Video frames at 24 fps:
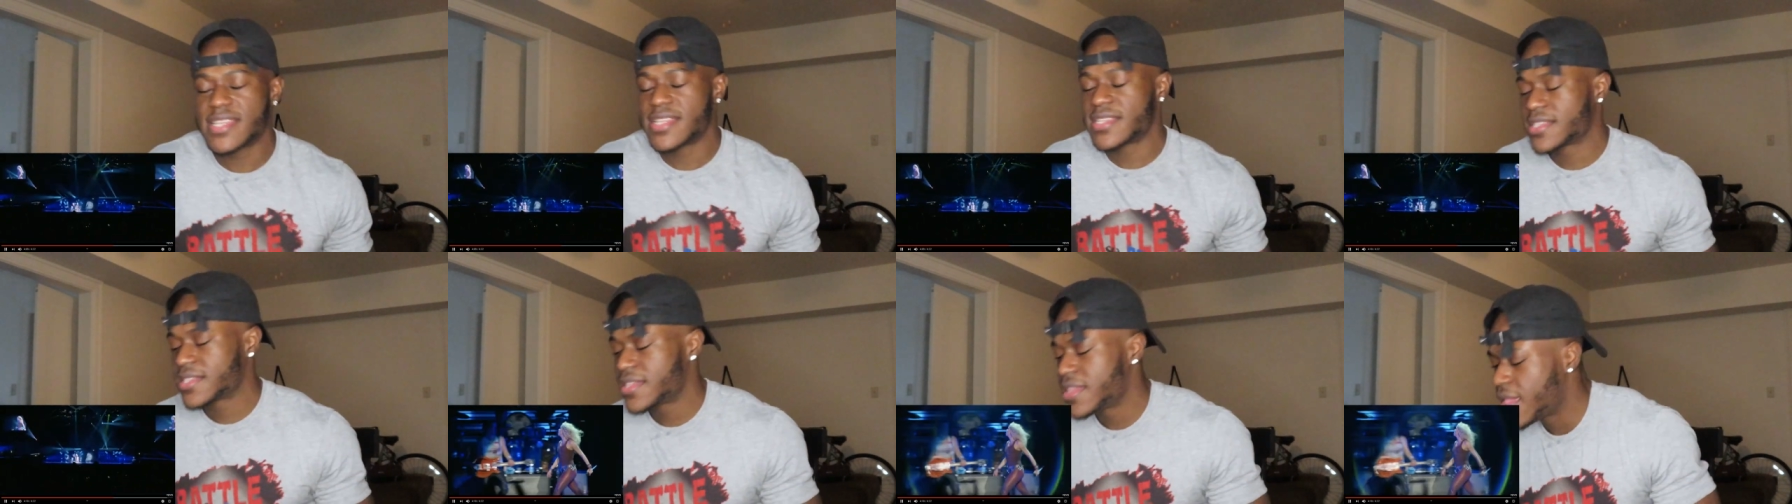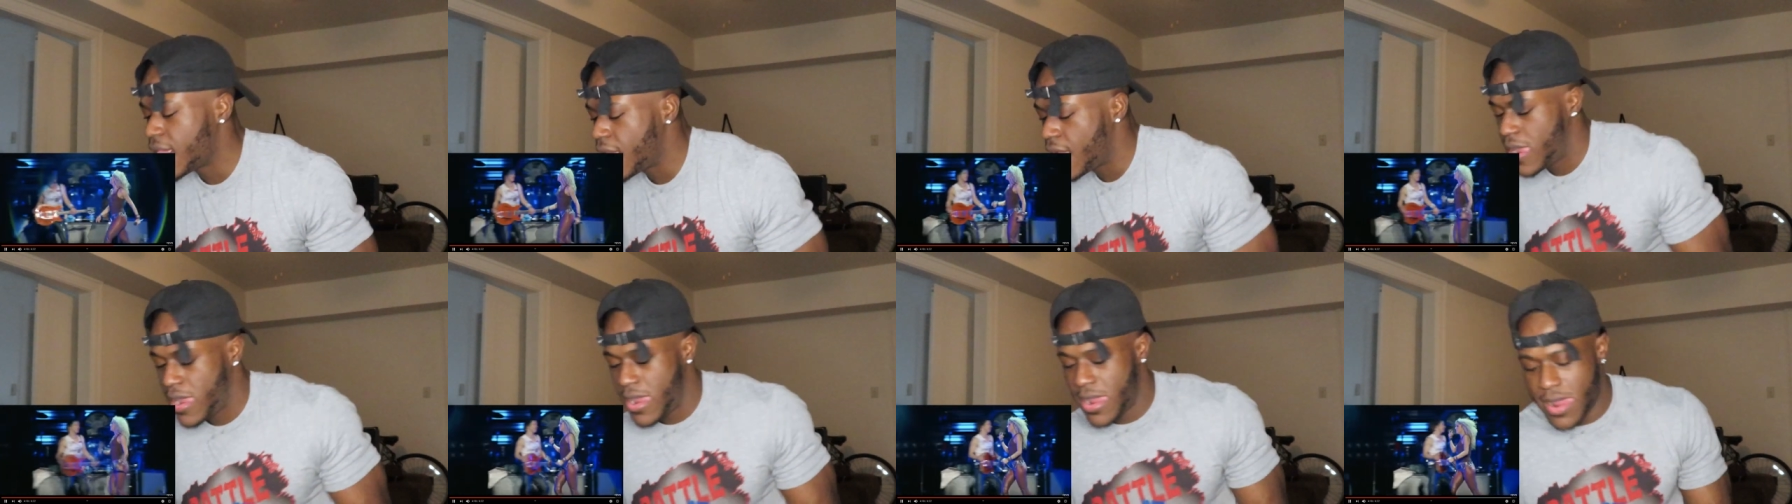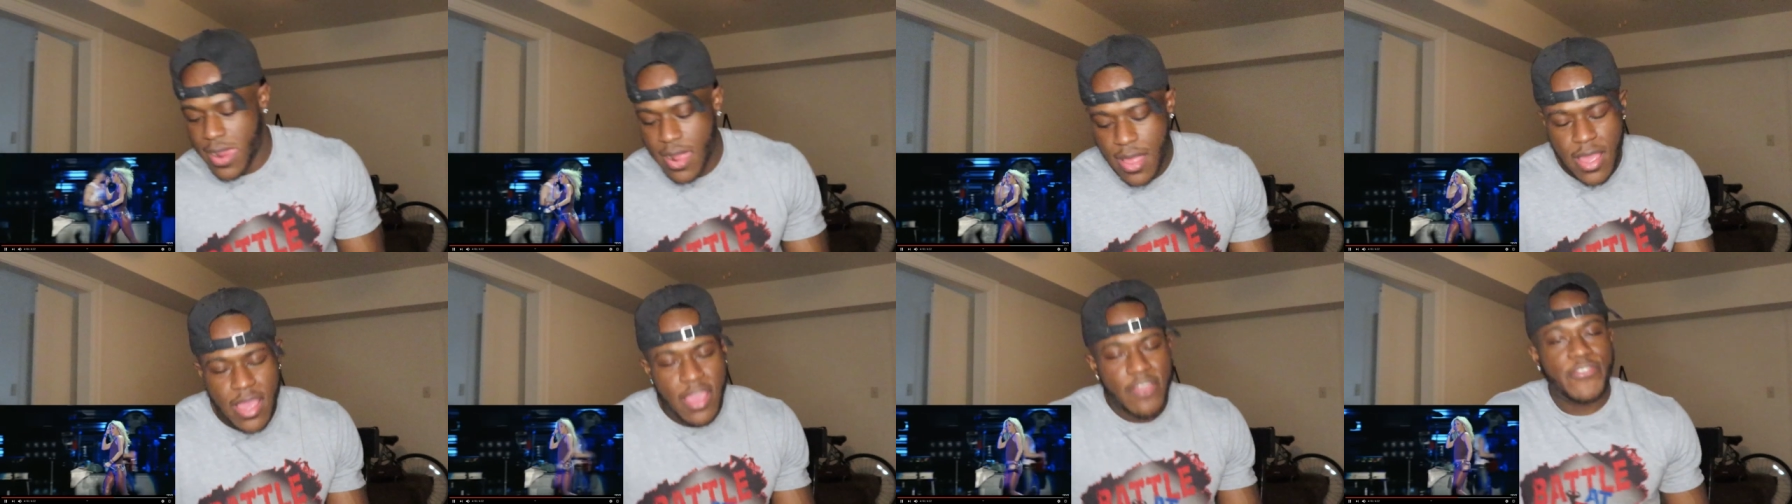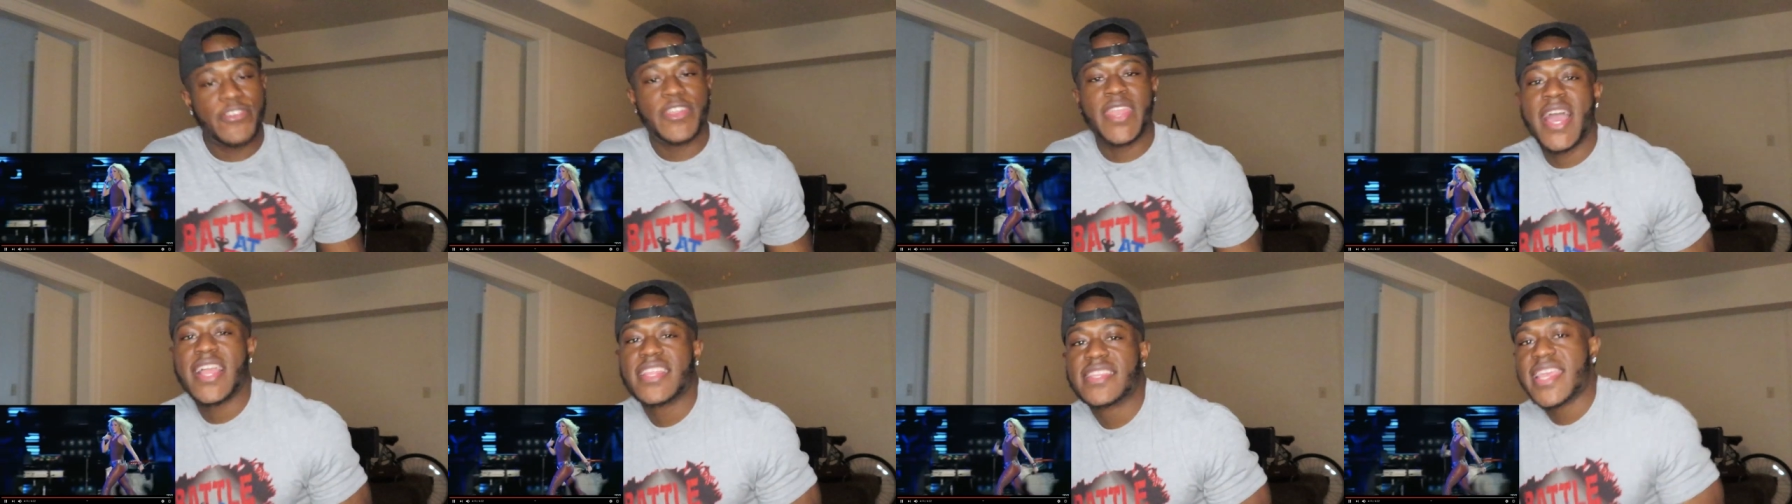this?
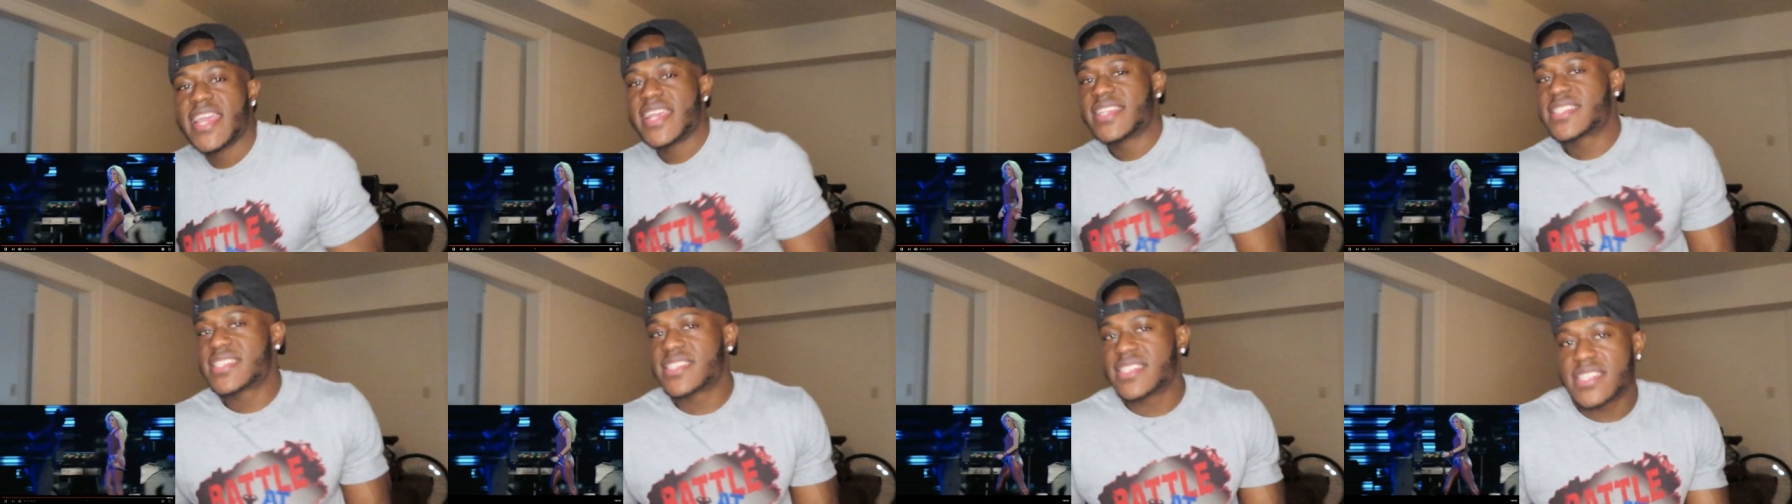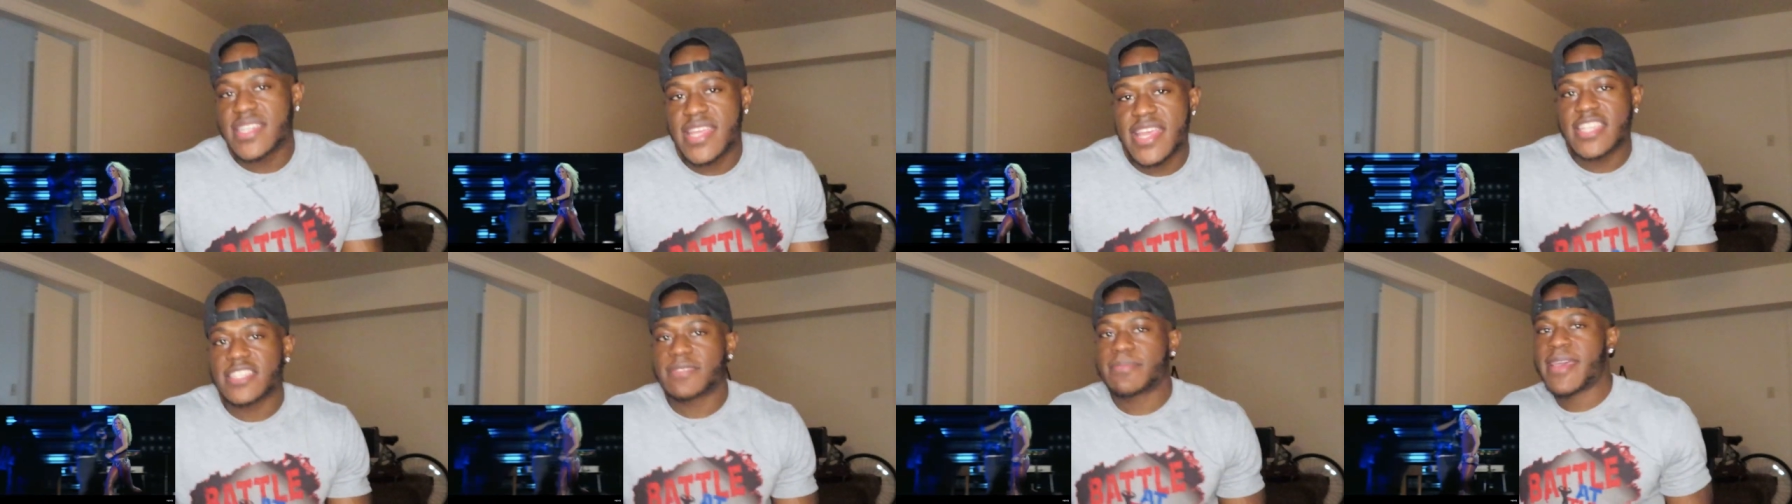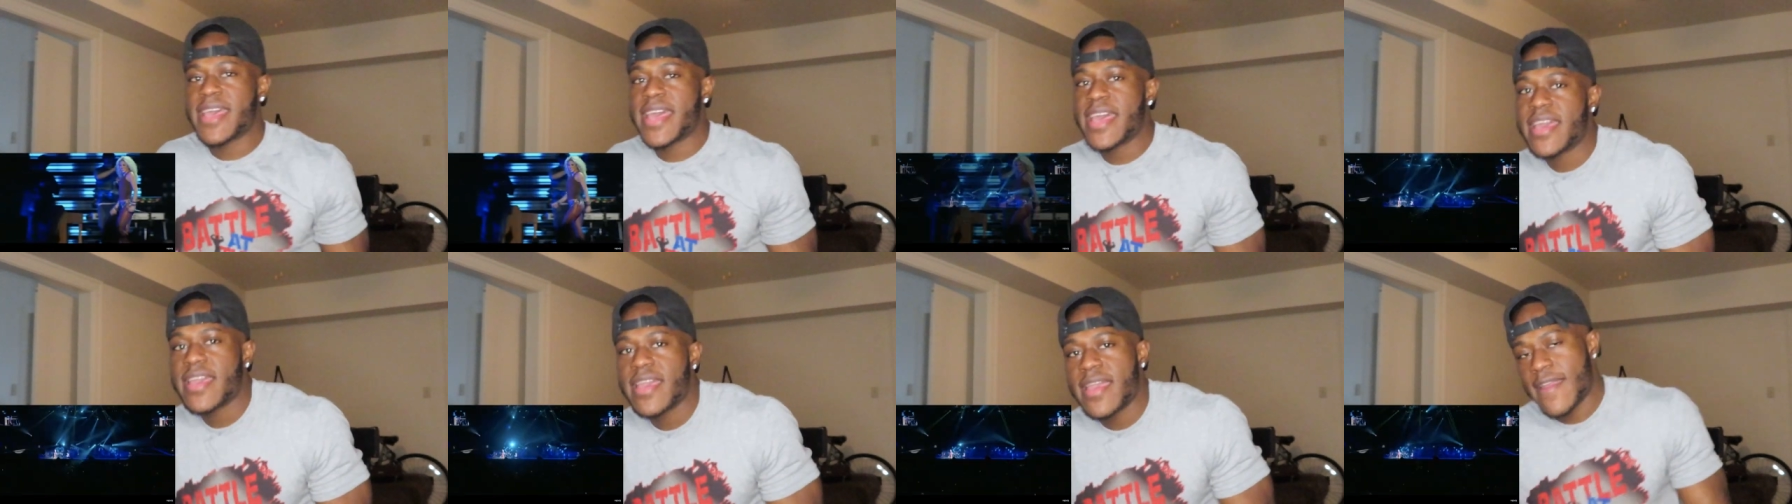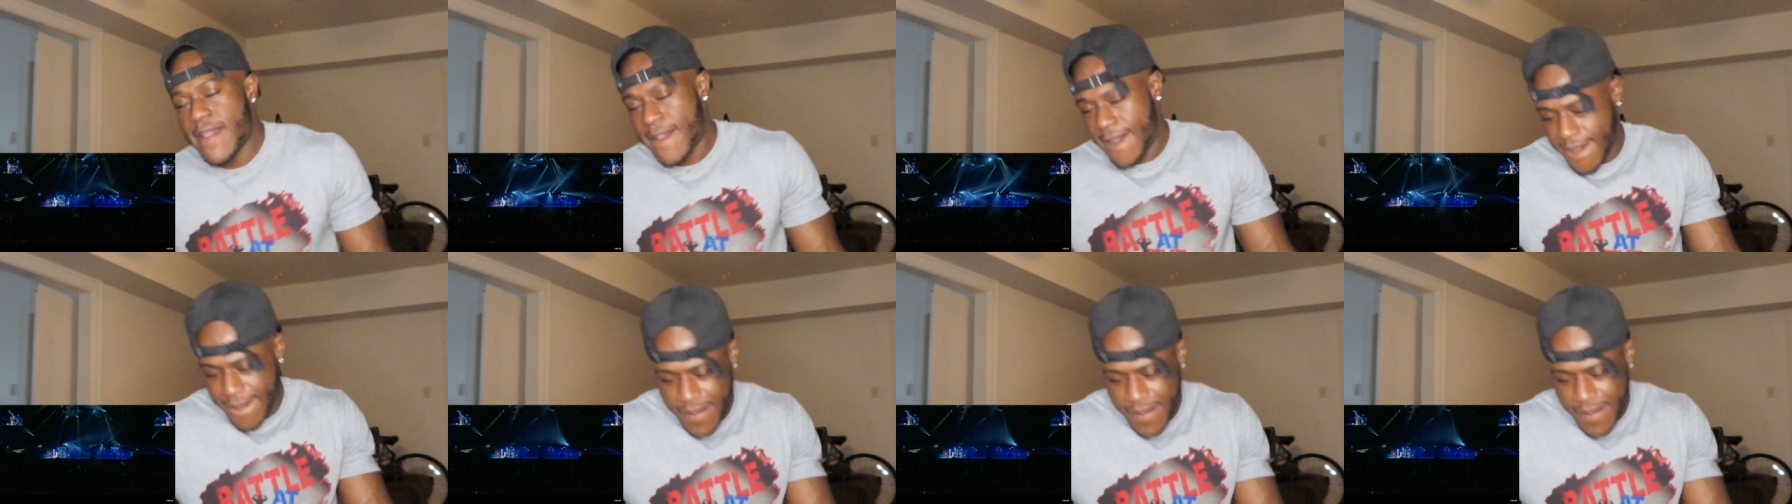If you're not dancing to this, man,